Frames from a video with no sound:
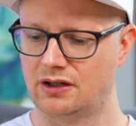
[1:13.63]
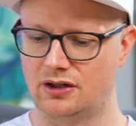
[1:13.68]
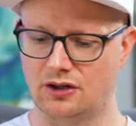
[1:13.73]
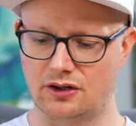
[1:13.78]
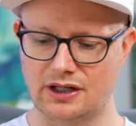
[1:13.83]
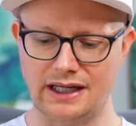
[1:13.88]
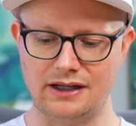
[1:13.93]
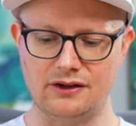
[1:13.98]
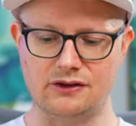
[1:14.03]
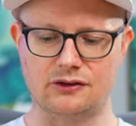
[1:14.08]

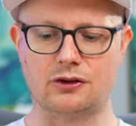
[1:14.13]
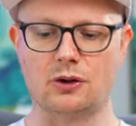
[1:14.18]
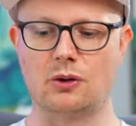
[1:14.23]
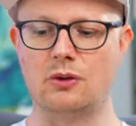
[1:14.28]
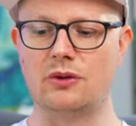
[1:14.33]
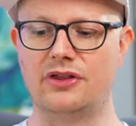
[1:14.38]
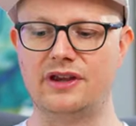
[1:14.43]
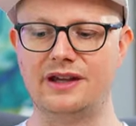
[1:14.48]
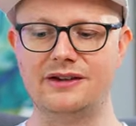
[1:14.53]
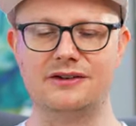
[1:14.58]
Okay,
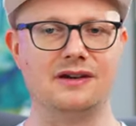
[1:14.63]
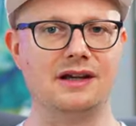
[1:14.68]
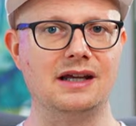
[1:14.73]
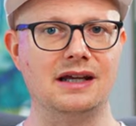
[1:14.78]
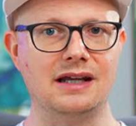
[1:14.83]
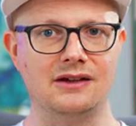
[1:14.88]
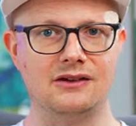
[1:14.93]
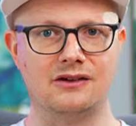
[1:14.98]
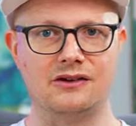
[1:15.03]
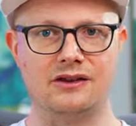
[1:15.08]
so this
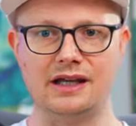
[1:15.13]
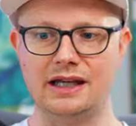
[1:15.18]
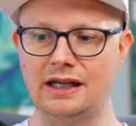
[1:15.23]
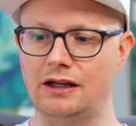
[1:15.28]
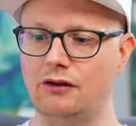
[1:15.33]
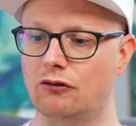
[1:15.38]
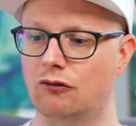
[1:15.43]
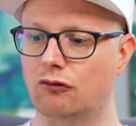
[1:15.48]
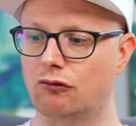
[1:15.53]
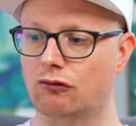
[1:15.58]
is
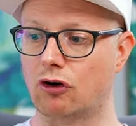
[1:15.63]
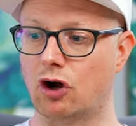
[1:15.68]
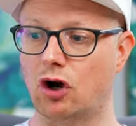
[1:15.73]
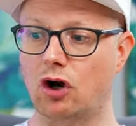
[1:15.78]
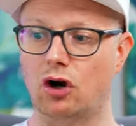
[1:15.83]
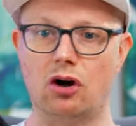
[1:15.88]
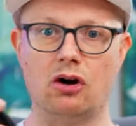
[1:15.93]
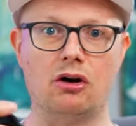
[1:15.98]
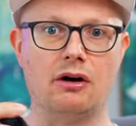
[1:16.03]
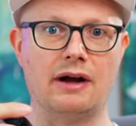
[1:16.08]
the
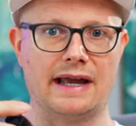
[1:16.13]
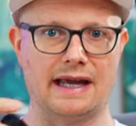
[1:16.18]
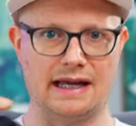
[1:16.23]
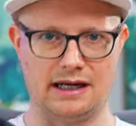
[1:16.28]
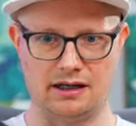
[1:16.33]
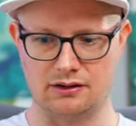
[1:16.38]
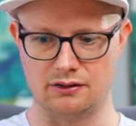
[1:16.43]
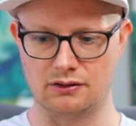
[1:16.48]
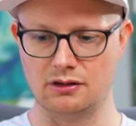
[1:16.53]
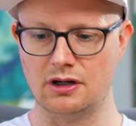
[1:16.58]
raw
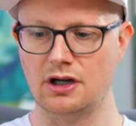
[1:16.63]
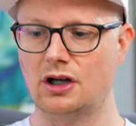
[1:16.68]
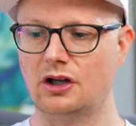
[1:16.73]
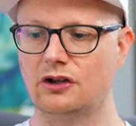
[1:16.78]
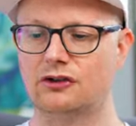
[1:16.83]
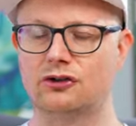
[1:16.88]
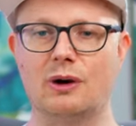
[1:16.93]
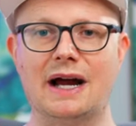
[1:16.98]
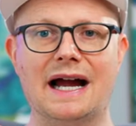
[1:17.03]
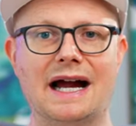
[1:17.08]
hair.
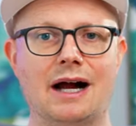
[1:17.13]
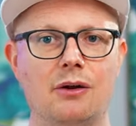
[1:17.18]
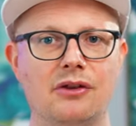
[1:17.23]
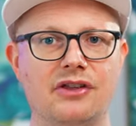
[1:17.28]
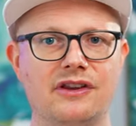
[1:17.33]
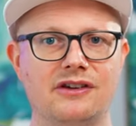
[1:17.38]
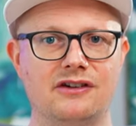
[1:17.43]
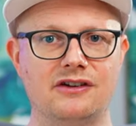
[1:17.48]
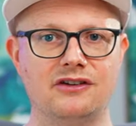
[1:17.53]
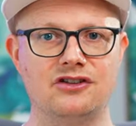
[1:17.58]
So how
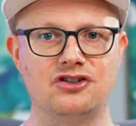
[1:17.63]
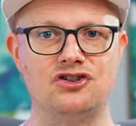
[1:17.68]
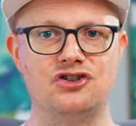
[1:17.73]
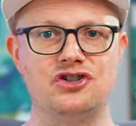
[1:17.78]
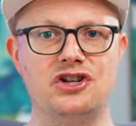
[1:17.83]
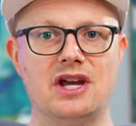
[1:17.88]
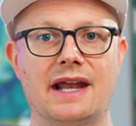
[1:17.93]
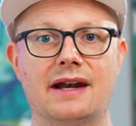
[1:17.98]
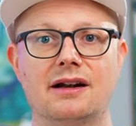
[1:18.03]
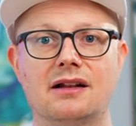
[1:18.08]
this is
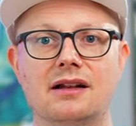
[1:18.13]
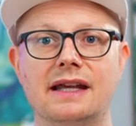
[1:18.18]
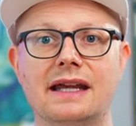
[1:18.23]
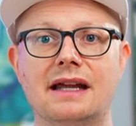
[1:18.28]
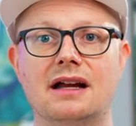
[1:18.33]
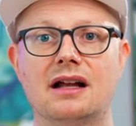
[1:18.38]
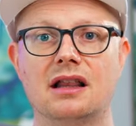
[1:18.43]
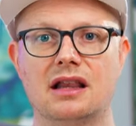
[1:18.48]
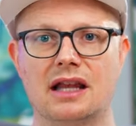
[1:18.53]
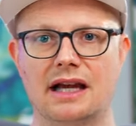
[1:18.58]
generally
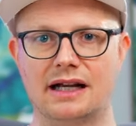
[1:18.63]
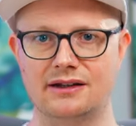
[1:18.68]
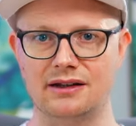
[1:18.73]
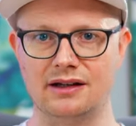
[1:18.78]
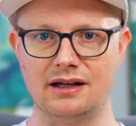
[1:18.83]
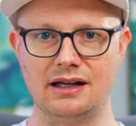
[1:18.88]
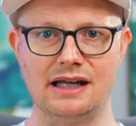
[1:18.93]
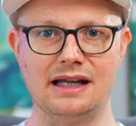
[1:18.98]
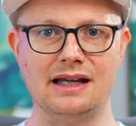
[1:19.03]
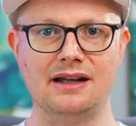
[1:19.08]

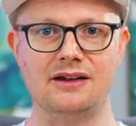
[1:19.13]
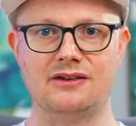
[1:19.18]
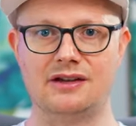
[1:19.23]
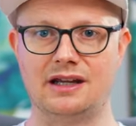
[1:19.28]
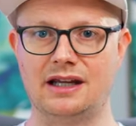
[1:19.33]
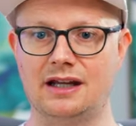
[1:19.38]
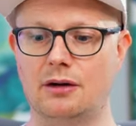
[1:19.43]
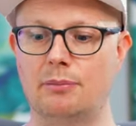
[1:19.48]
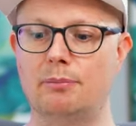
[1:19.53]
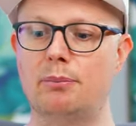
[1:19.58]
collected is
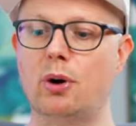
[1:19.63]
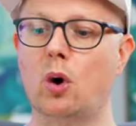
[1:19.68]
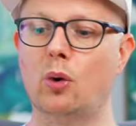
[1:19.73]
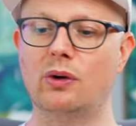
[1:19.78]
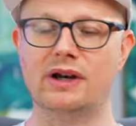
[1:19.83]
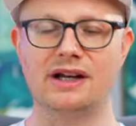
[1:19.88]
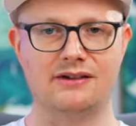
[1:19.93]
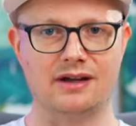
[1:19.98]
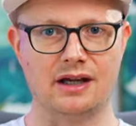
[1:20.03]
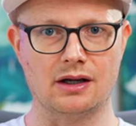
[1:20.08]
in a
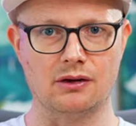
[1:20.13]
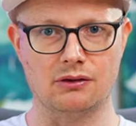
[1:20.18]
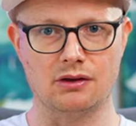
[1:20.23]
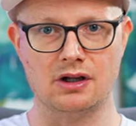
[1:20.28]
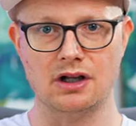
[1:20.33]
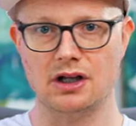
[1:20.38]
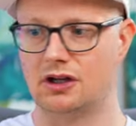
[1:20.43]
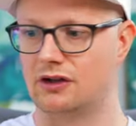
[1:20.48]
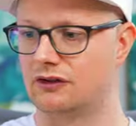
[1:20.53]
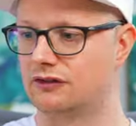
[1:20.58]
ponytail.
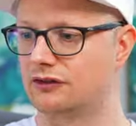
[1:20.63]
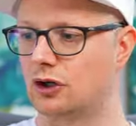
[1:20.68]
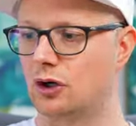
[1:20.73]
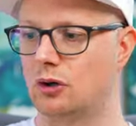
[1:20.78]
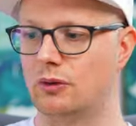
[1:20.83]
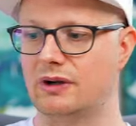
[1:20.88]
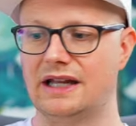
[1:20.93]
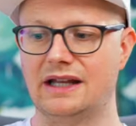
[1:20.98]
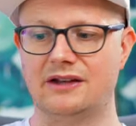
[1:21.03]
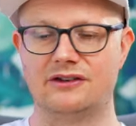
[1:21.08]

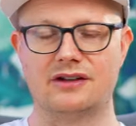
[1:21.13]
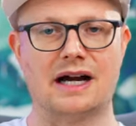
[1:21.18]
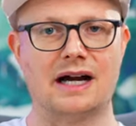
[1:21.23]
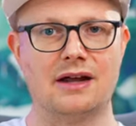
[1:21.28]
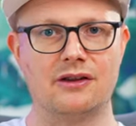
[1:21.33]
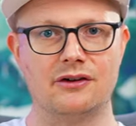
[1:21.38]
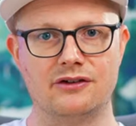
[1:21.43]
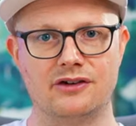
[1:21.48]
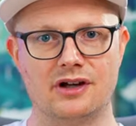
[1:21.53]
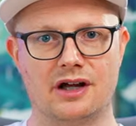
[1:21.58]
So it's
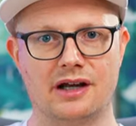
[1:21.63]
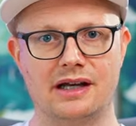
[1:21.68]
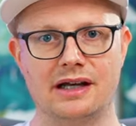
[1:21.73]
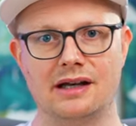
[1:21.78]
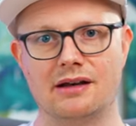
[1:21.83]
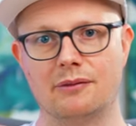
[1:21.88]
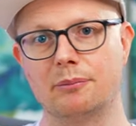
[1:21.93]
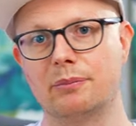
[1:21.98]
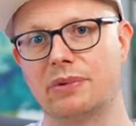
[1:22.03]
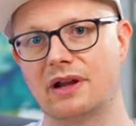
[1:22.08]
either done
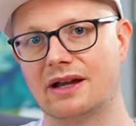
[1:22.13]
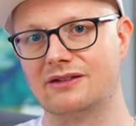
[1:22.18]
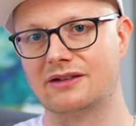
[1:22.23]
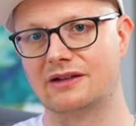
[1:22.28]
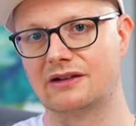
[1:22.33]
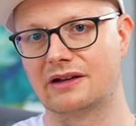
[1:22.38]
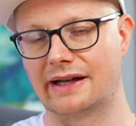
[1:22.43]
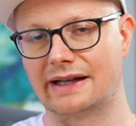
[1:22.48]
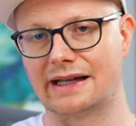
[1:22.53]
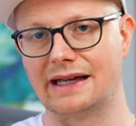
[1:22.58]
in
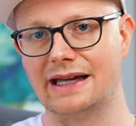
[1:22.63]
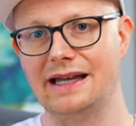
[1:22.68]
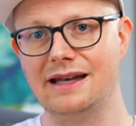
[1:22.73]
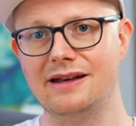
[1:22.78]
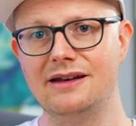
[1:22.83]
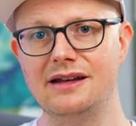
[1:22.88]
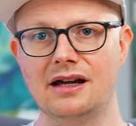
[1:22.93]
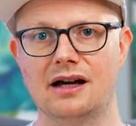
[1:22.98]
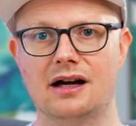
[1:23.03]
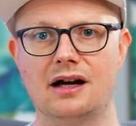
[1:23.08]
places like
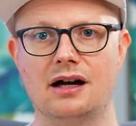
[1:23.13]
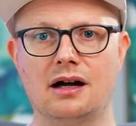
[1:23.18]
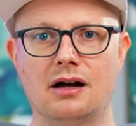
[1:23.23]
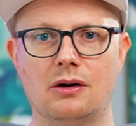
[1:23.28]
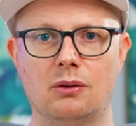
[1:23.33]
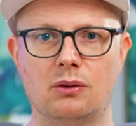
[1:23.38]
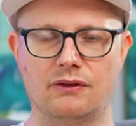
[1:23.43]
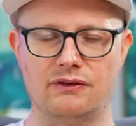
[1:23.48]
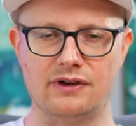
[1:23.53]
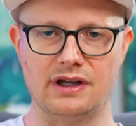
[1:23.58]
India
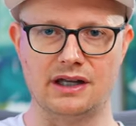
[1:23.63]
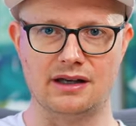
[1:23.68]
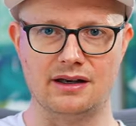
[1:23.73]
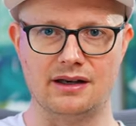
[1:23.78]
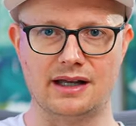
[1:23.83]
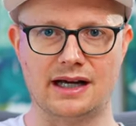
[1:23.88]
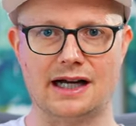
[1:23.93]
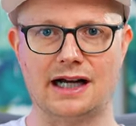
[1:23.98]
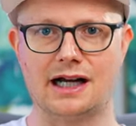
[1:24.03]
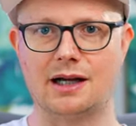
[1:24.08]
or
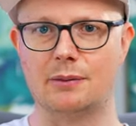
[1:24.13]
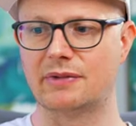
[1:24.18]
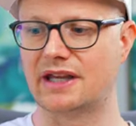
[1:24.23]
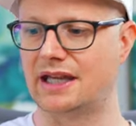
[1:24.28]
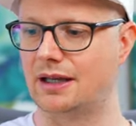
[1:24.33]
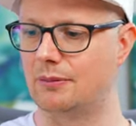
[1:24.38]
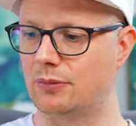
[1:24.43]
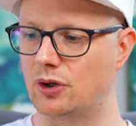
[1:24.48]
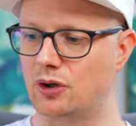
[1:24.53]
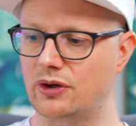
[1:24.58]
Vietnam,
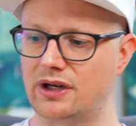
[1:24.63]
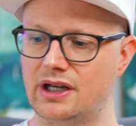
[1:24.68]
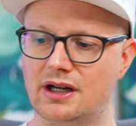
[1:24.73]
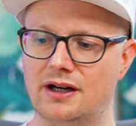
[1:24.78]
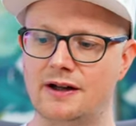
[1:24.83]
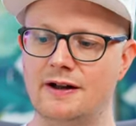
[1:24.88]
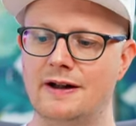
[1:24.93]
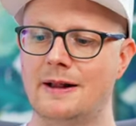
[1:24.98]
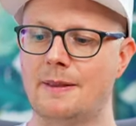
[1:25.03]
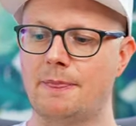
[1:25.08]

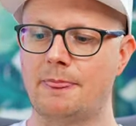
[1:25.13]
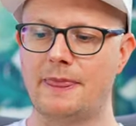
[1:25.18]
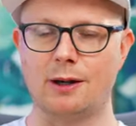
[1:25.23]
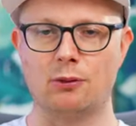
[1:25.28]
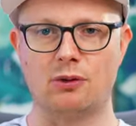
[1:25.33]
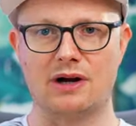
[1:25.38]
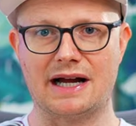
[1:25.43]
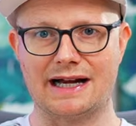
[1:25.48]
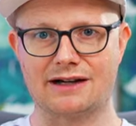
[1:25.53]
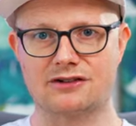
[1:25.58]
Cambodia. They
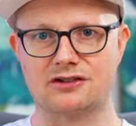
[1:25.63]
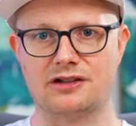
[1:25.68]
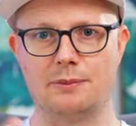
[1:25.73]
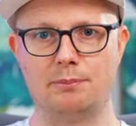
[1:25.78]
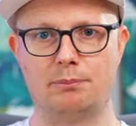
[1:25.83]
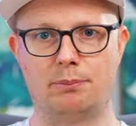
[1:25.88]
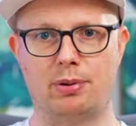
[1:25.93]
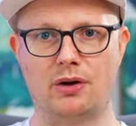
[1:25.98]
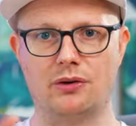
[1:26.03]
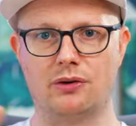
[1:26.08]
will actually
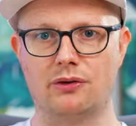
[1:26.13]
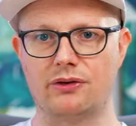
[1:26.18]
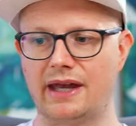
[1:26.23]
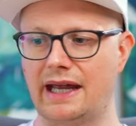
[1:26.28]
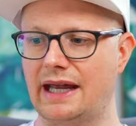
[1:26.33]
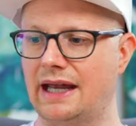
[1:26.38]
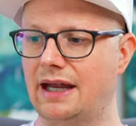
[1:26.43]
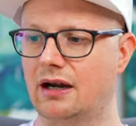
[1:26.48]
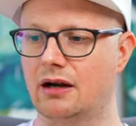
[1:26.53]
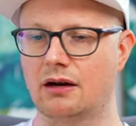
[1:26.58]
bundle the
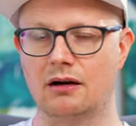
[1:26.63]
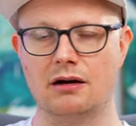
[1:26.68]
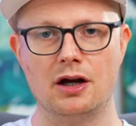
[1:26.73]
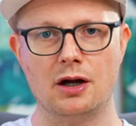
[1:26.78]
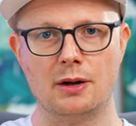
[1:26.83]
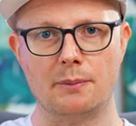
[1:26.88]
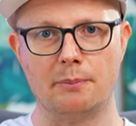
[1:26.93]
hair,